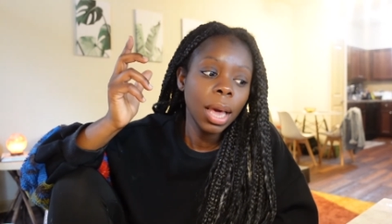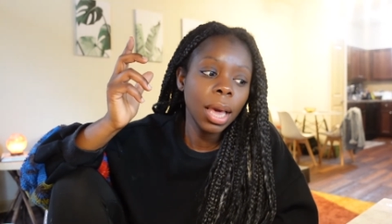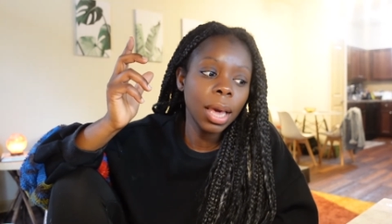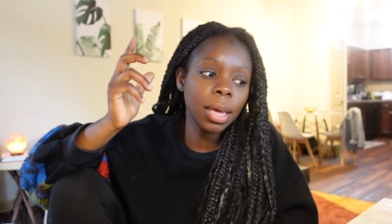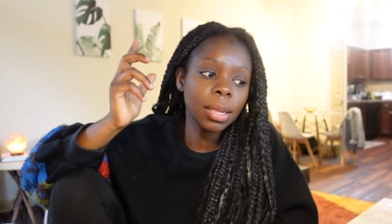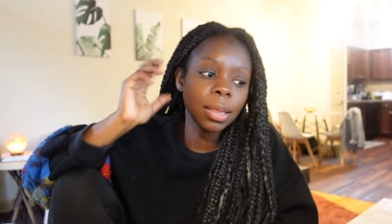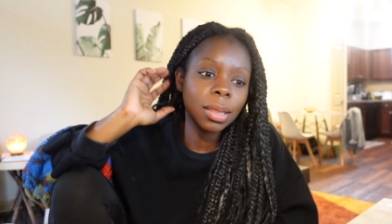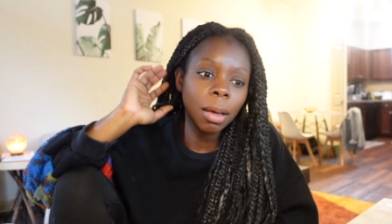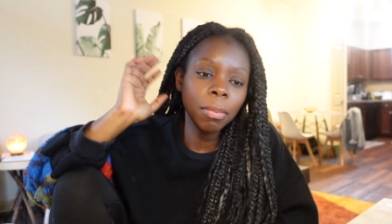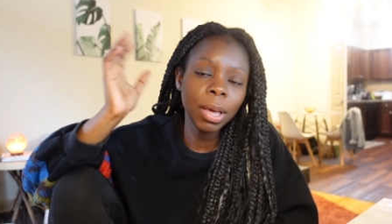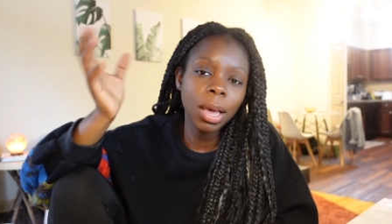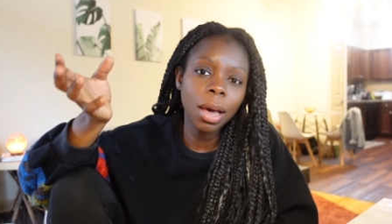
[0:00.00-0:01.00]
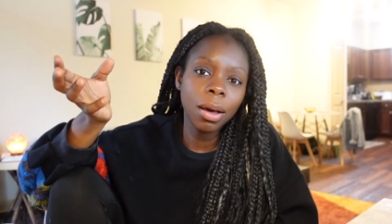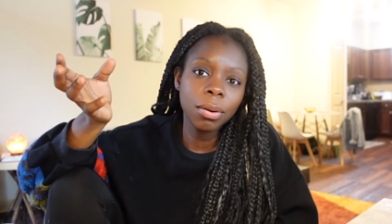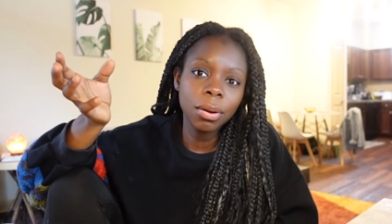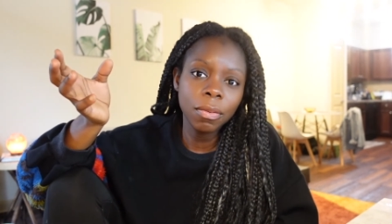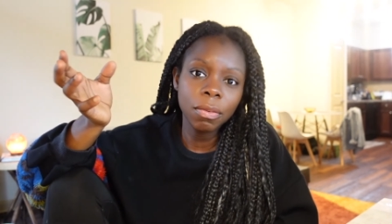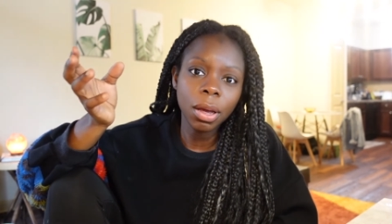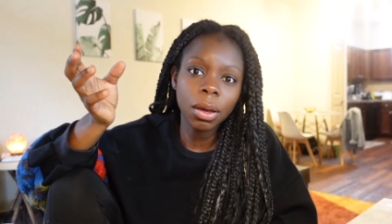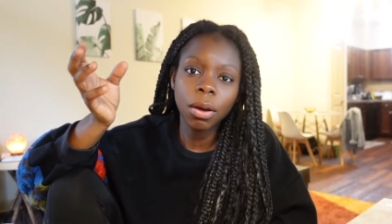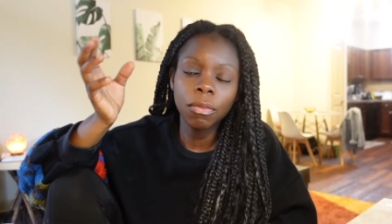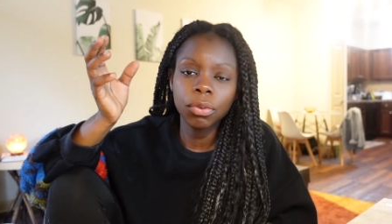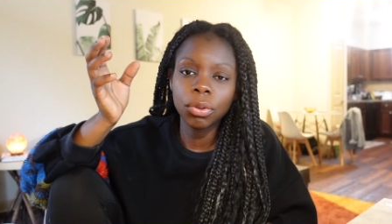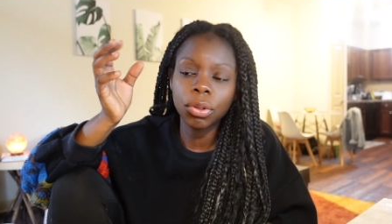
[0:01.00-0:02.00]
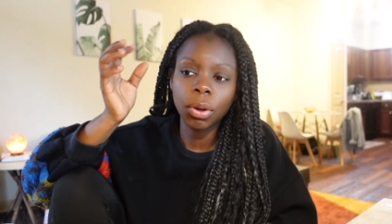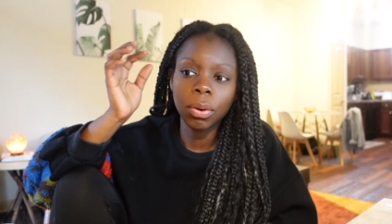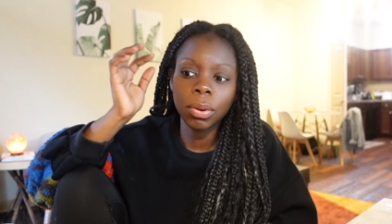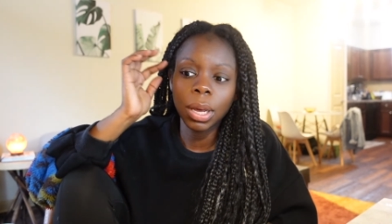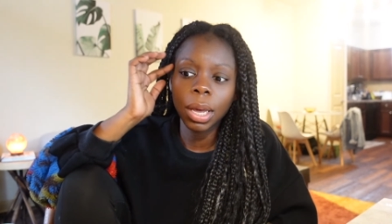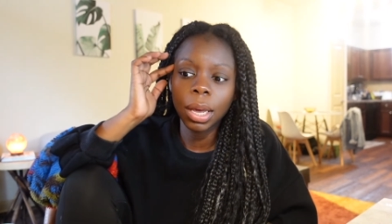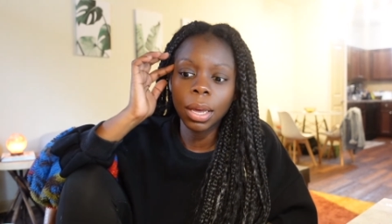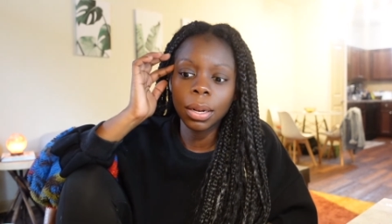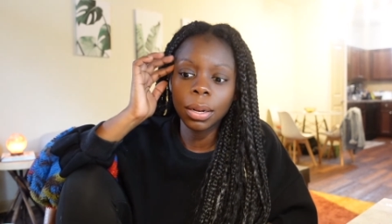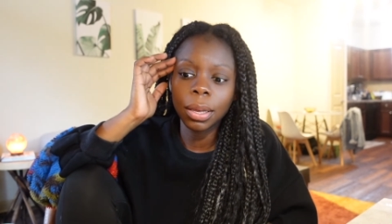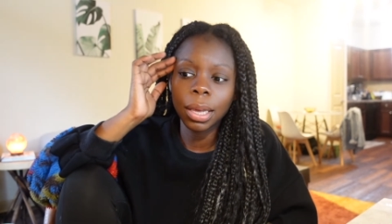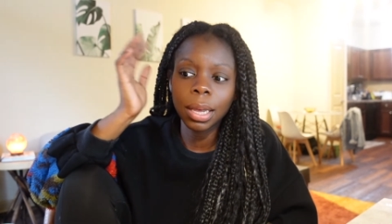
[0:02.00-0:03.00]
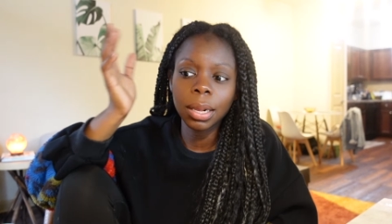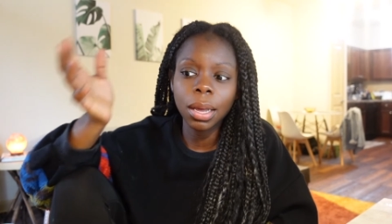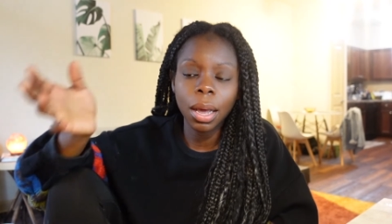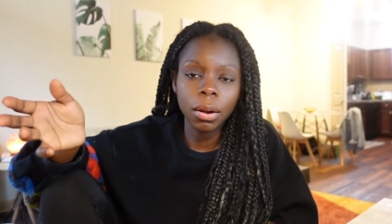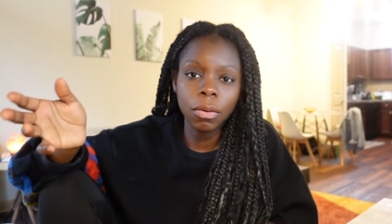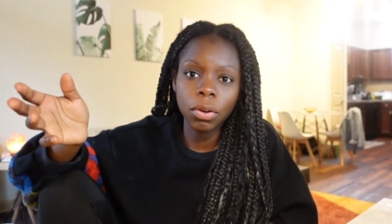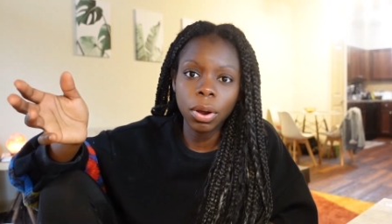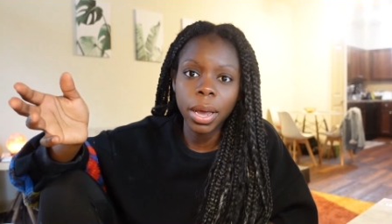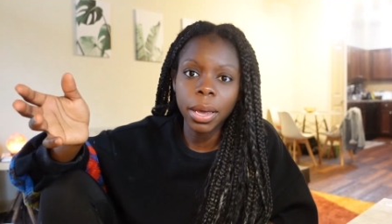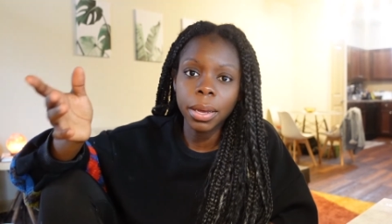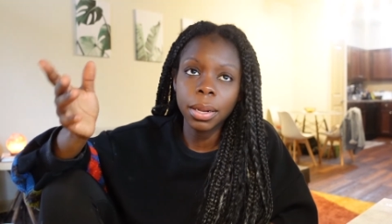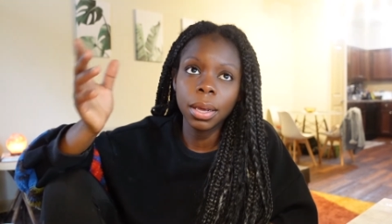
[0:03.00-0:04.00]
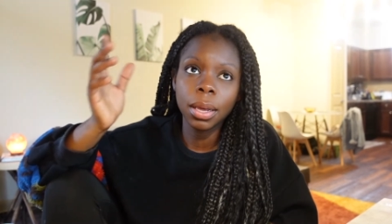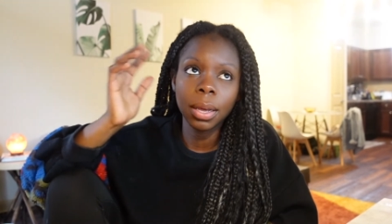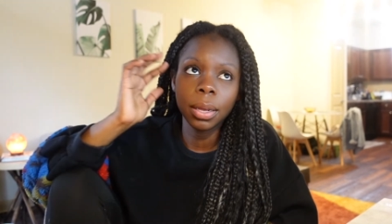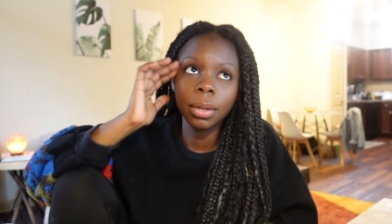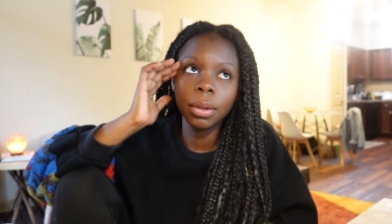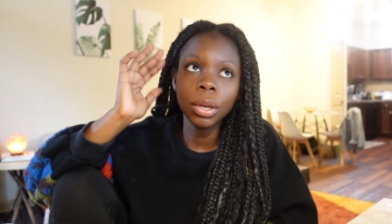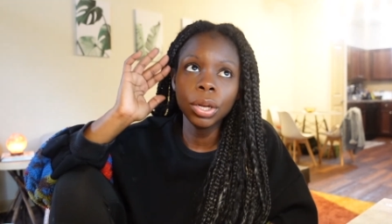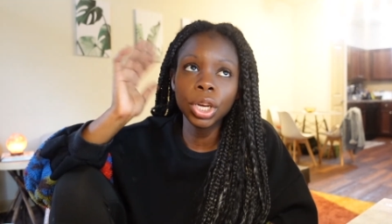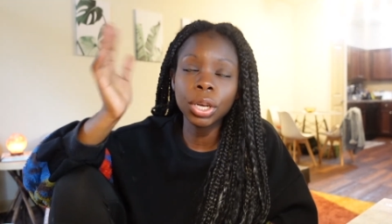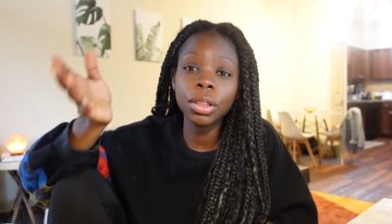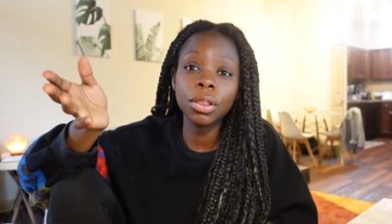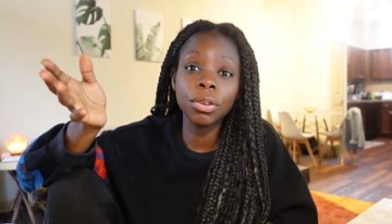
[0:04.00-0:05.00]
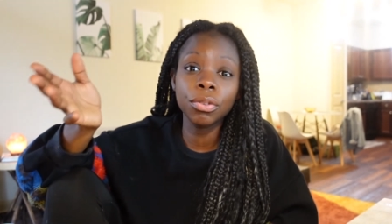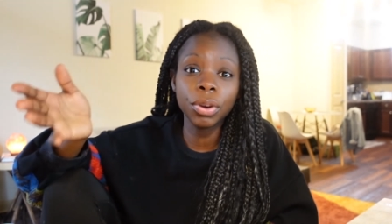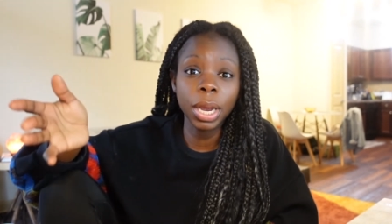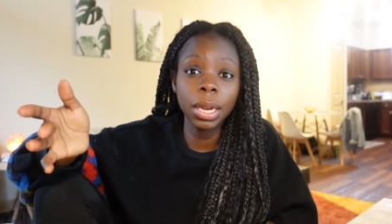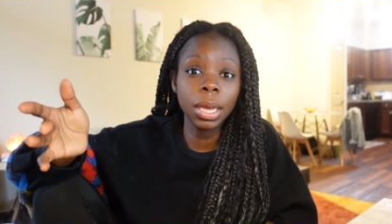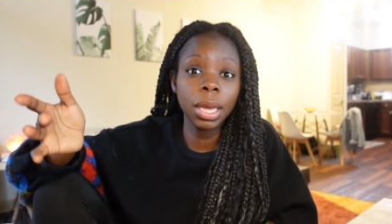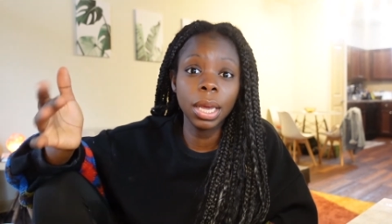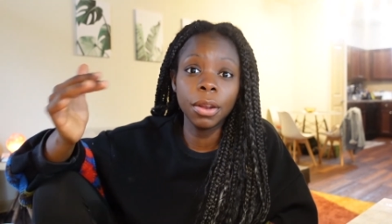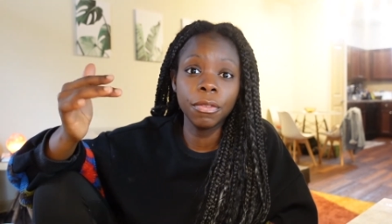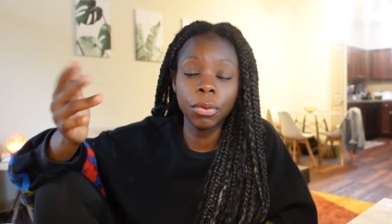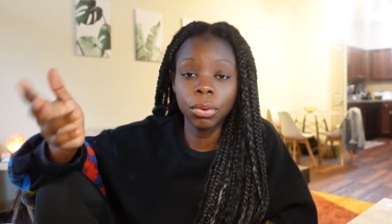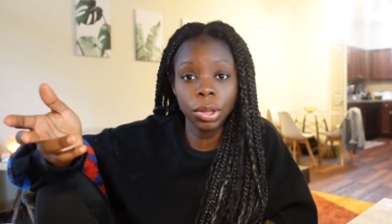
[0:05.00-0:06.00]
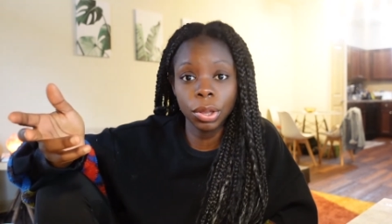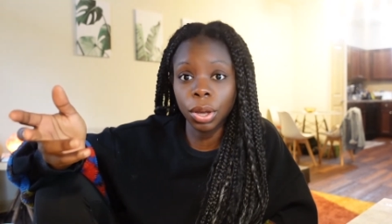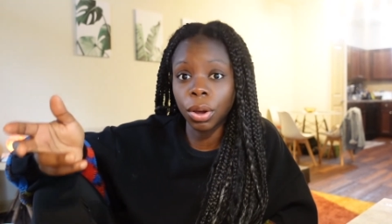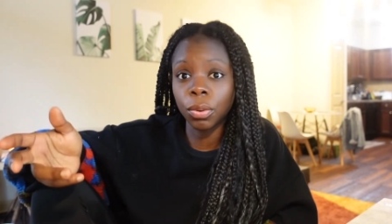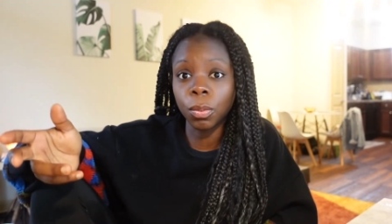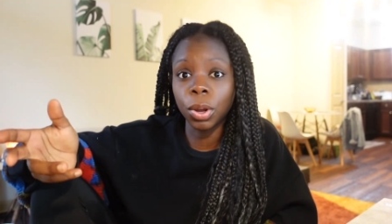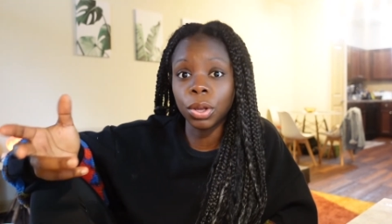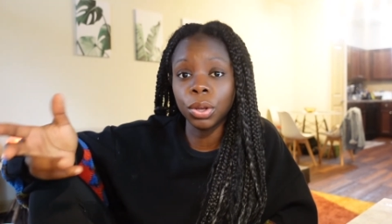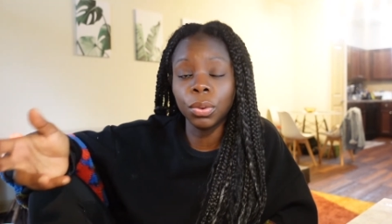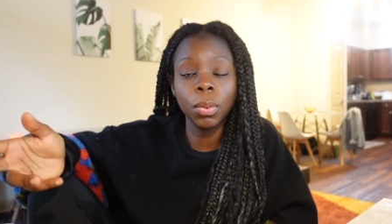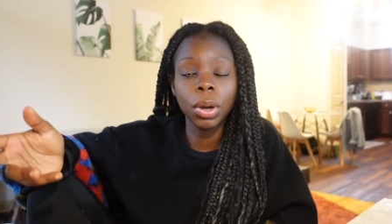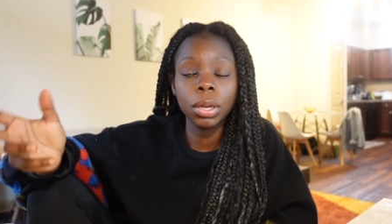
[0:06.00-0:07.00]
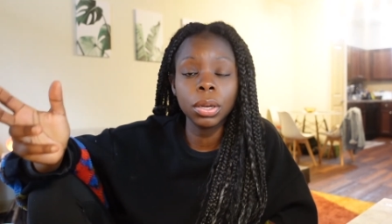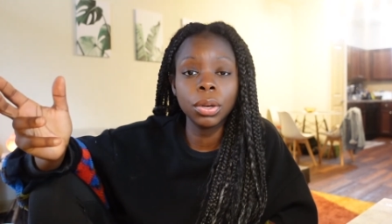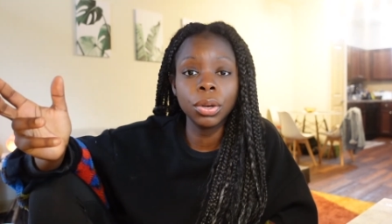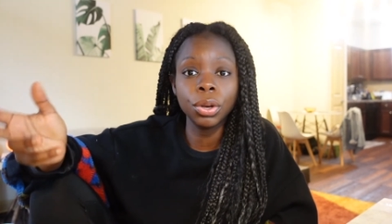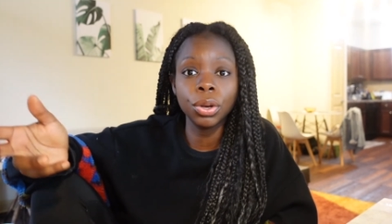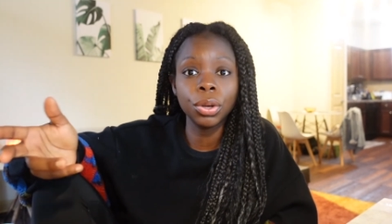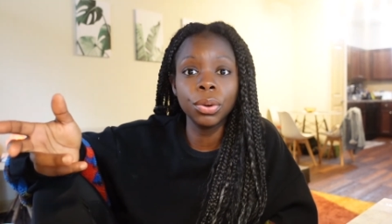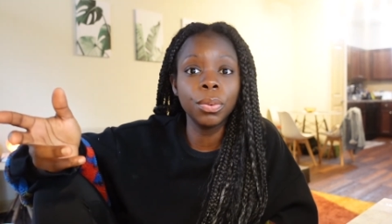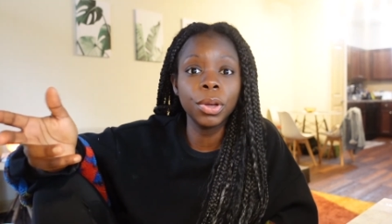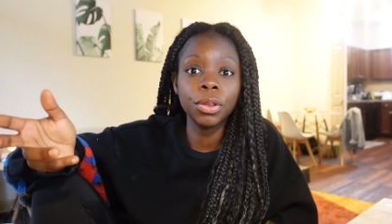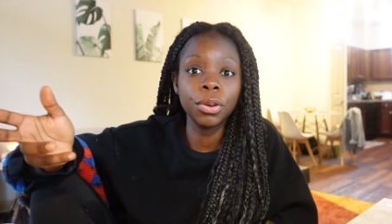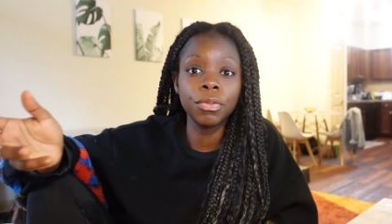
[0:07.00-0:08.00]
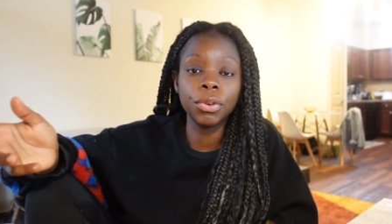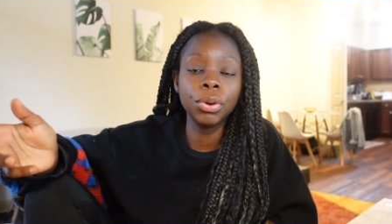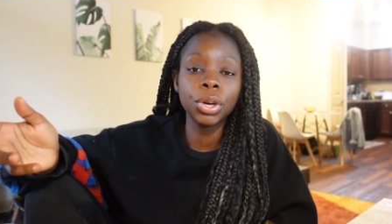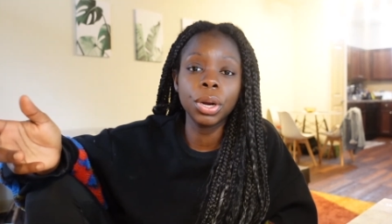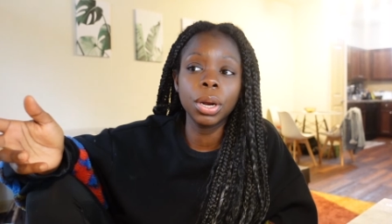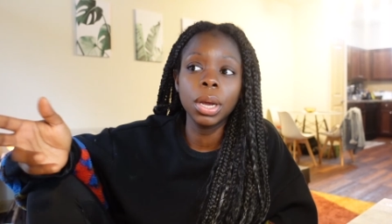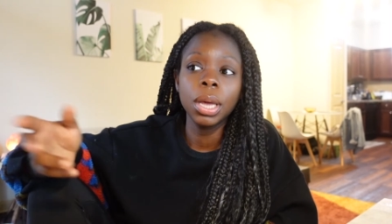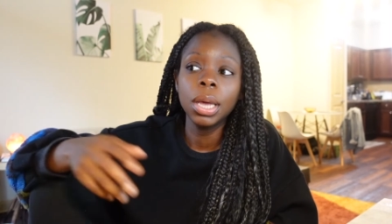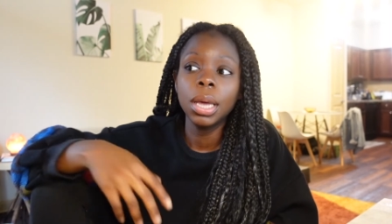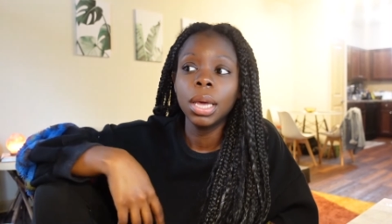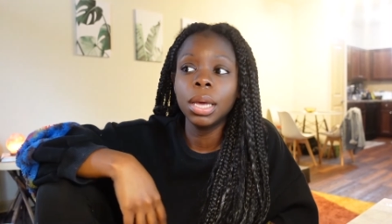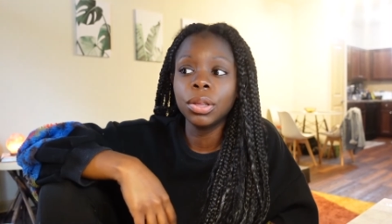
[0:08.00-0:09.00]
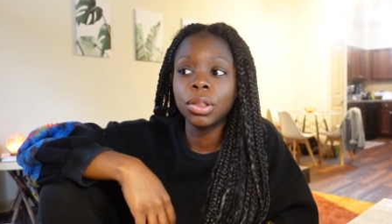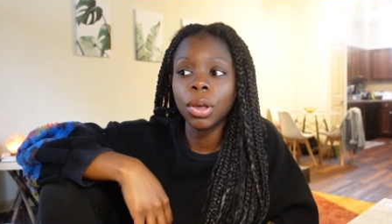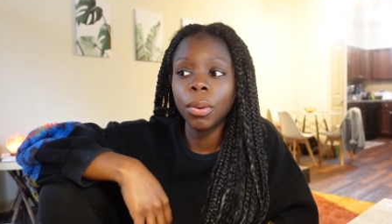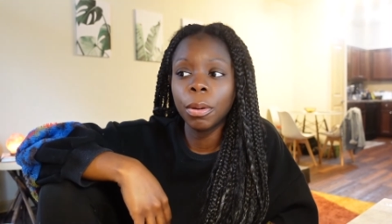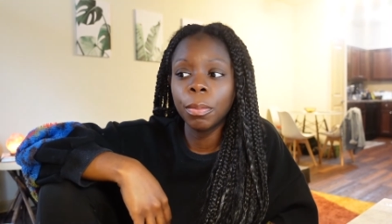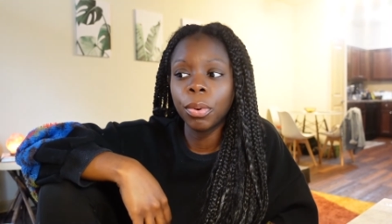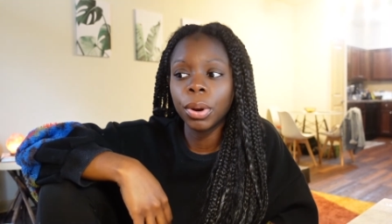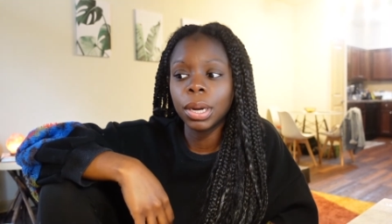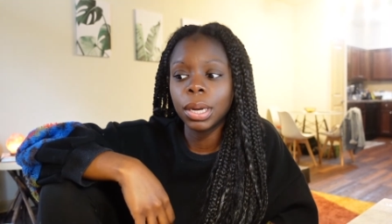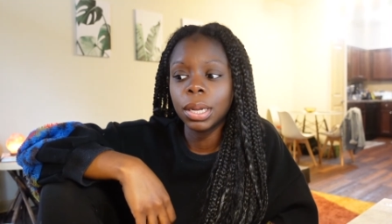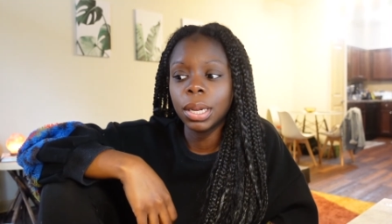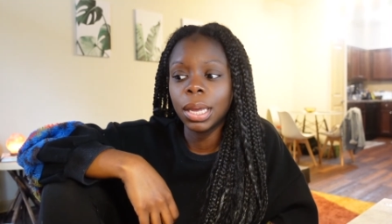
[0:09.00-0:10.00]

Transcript: And stepping out of that comfort zone and getting out of your head and just creating and focusing on what you want to do with your future is so important.